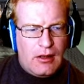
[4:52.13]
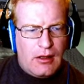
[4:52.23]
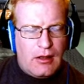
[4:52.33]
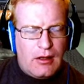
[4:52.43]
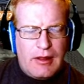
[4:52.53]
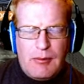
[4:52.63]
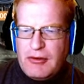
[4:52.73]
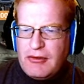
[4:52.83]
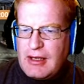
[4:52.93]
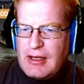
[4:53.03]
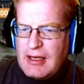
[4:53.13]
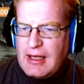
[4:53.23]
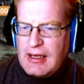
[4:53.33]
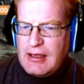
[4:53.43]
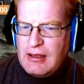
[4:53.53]
Uh, they must have gotten
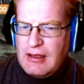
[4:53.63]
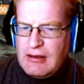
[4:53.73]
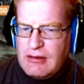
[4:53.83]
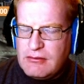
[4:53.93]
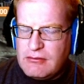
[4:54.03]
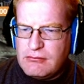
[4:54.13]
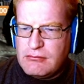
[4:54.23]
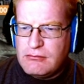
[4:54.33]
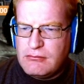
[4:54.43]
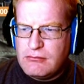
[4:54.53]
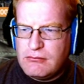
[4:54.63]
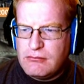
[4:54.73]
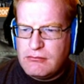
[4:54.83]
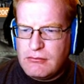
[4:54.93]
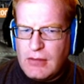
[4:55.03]
added in
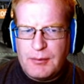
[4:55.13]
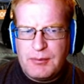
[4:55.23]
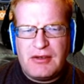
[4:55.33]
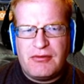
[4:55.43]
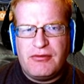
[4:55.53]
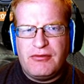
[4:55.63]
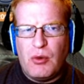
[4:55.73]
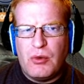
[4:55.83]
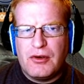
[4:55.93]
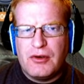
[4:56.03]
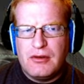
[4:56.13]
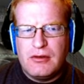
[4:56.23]
Update four?